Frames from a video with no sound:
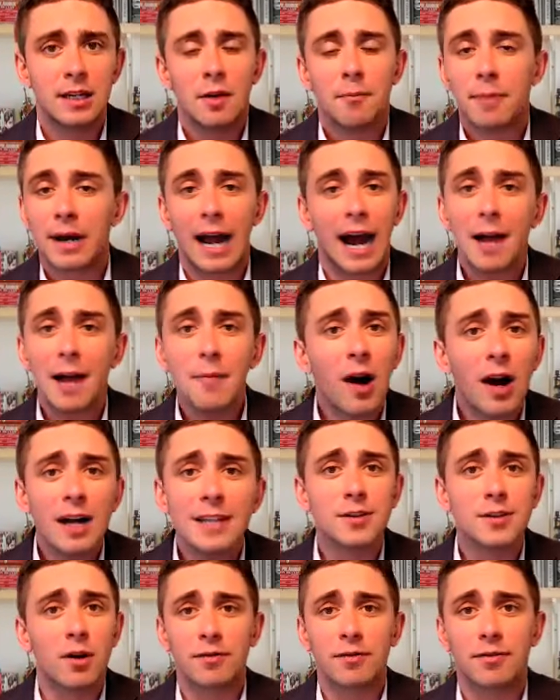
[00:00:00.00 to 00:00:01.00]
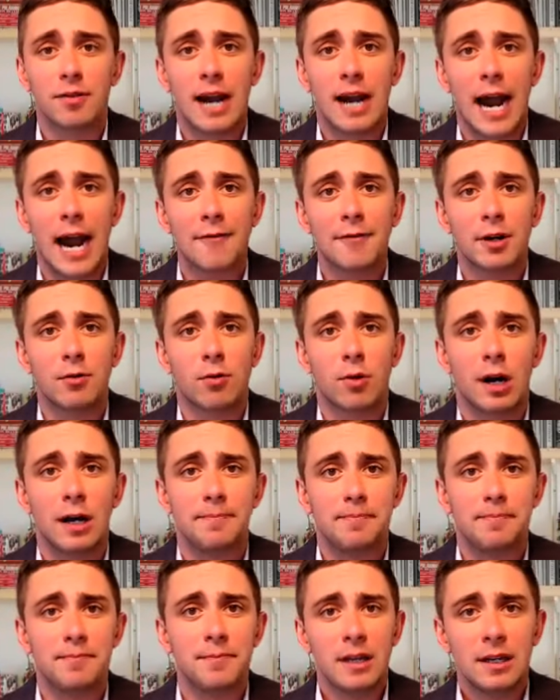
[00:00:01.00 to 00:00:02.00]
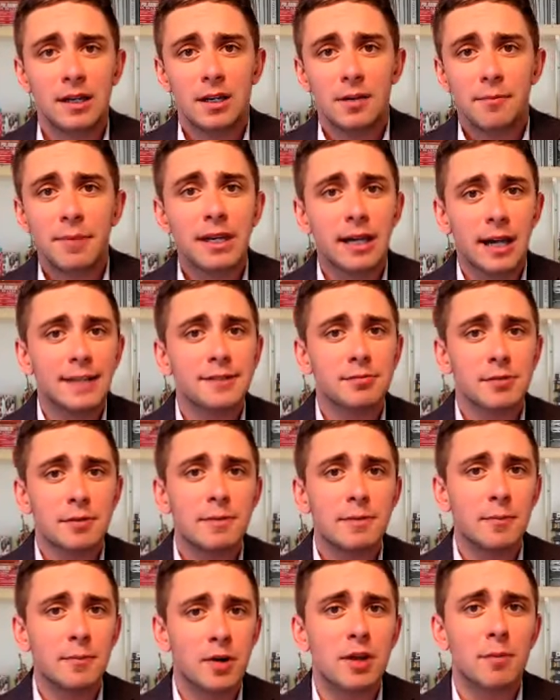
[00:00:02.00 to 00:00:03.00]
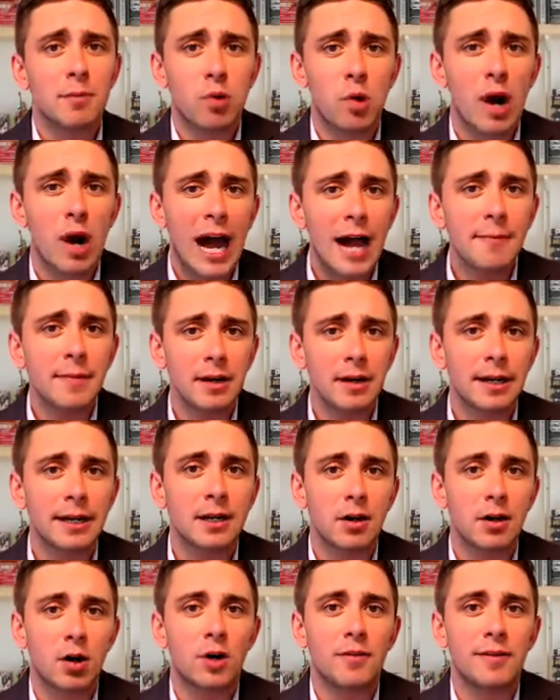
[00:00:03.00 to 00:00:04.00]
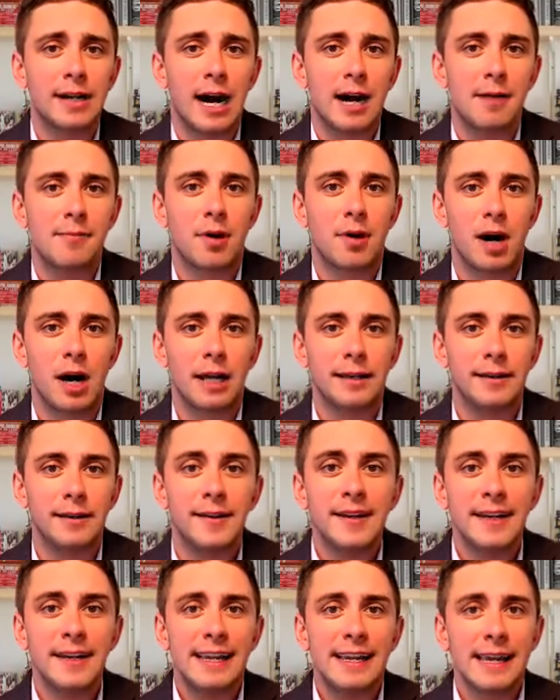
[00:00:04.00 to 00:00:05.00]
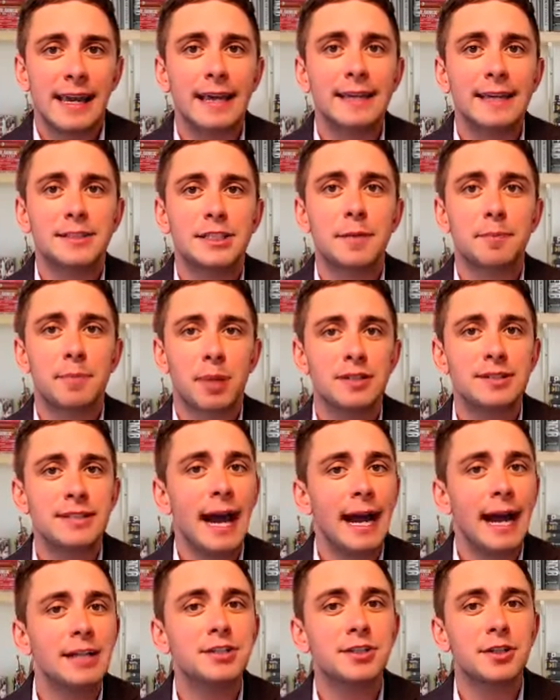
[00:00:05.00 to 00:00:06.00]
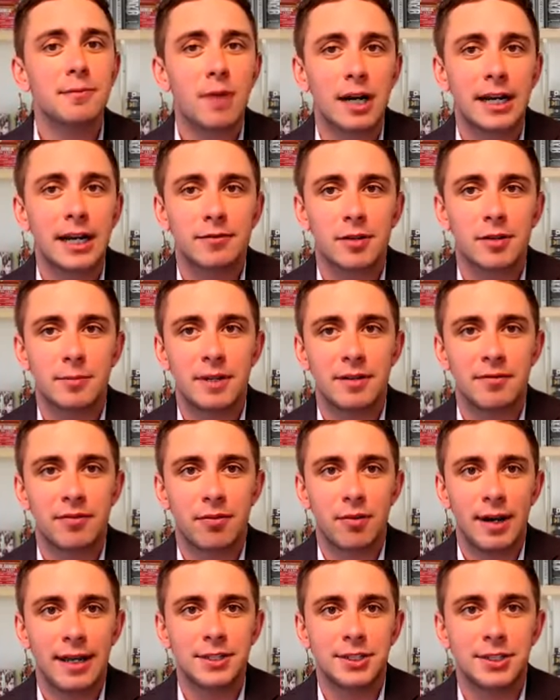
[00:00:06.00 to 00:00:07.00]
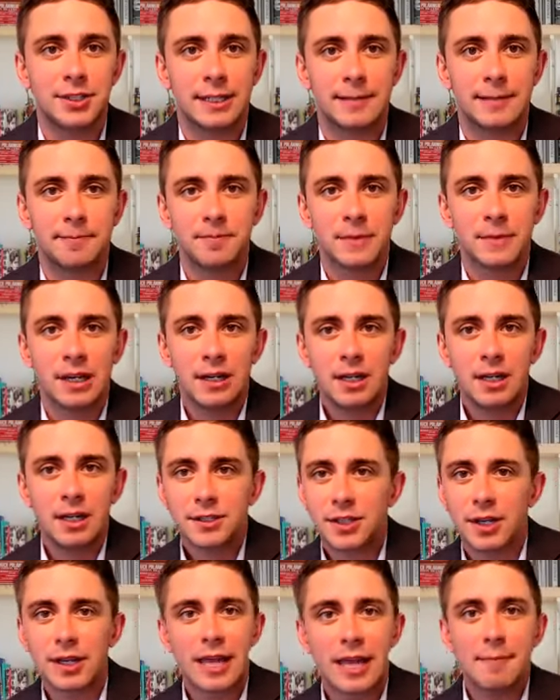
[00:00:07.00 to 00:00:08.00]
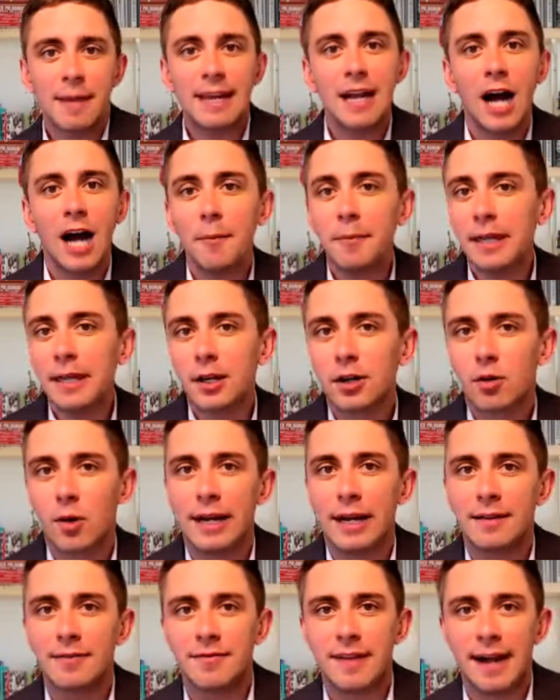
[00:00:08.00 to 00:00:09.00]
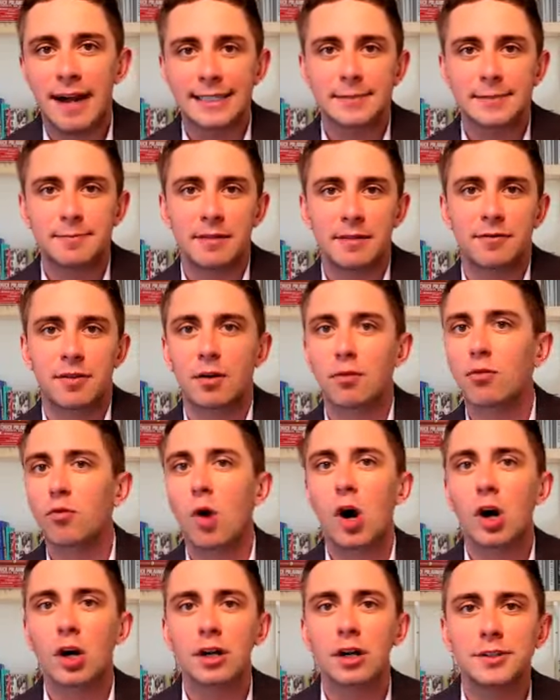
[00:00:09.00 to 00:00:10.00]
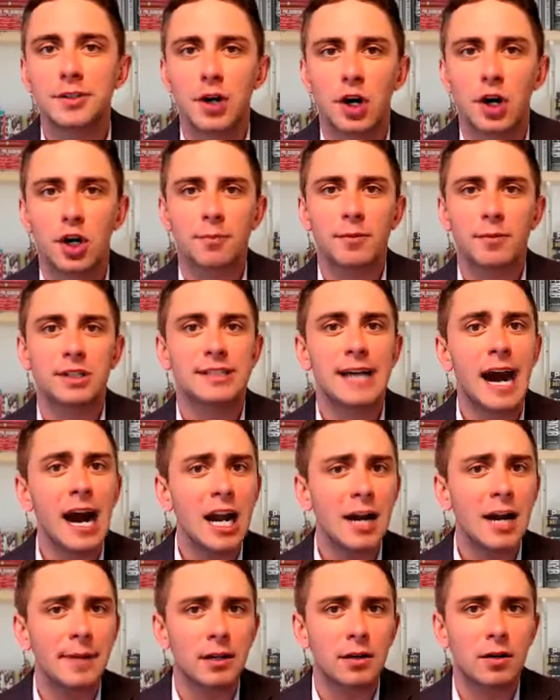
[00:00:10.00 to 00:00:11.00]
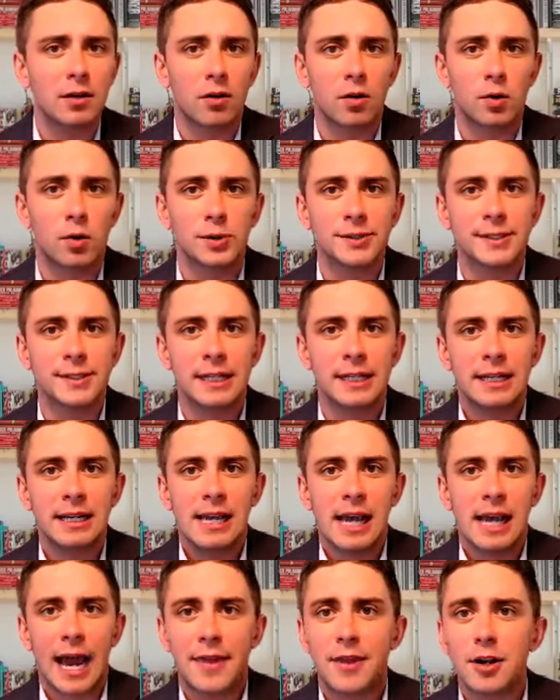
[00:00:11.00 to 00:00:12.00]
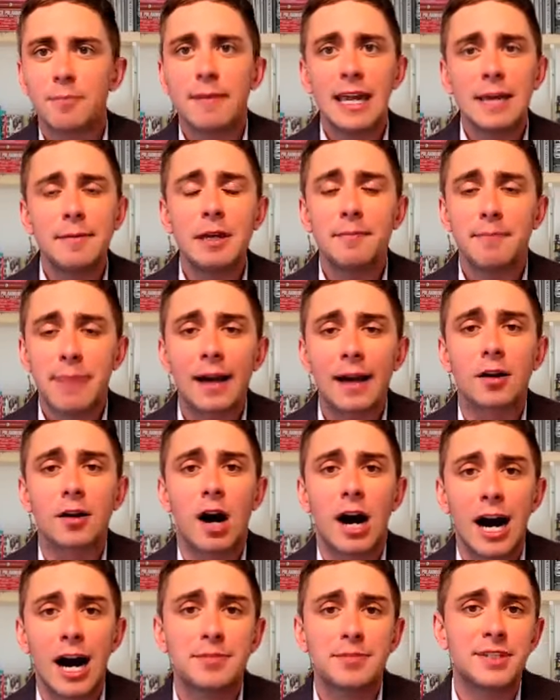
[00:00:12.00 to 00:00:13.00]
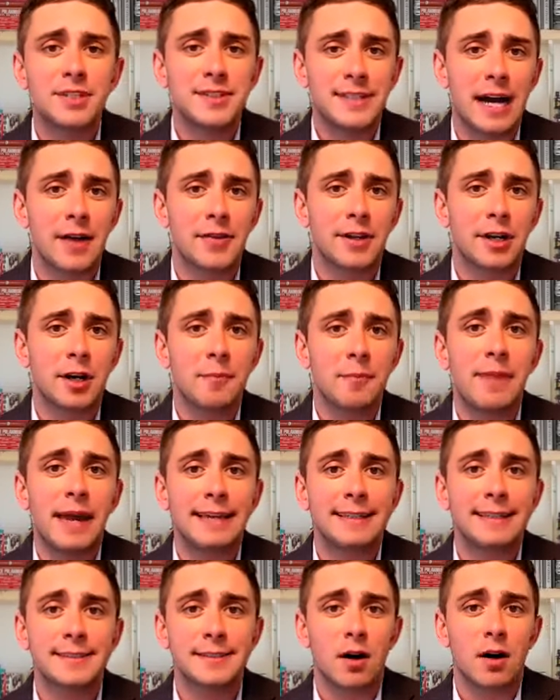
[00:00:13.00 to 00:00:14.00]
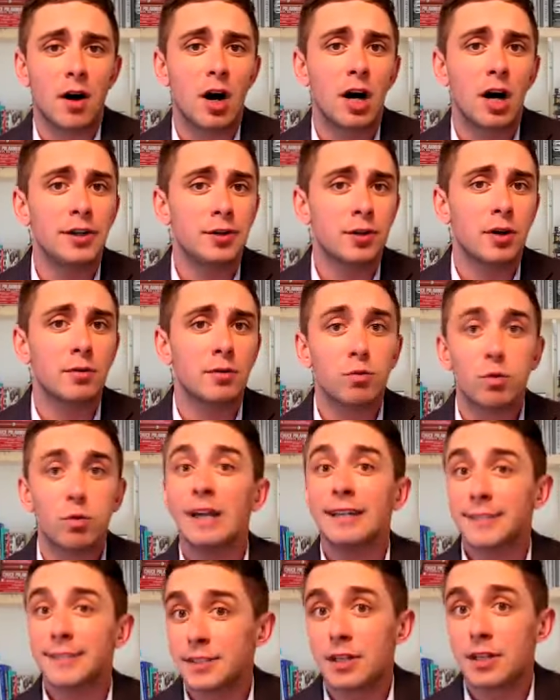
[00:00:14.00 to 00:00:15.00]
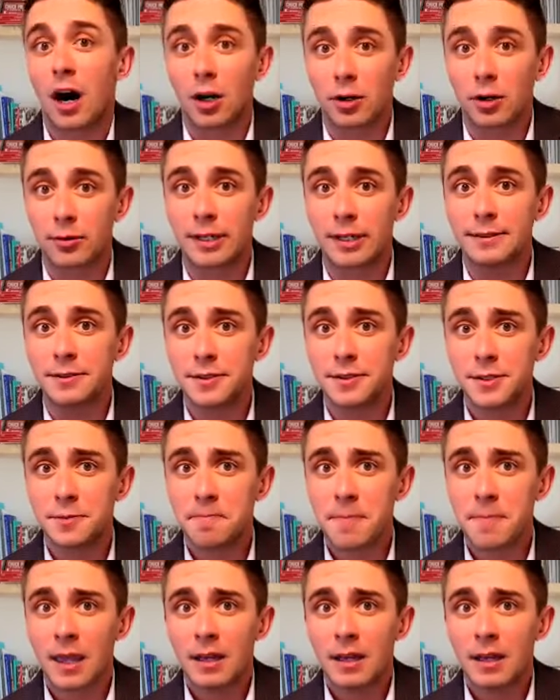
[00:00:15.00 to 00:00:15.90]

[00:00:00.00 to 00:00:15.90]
But I-bonds aren't for everyone, because remember, the primary goal of an I-bond is to protect your money from inflation. So they may not be a great investment for longer-term retirement goals, and there may be better options out there based on your risk tolerance.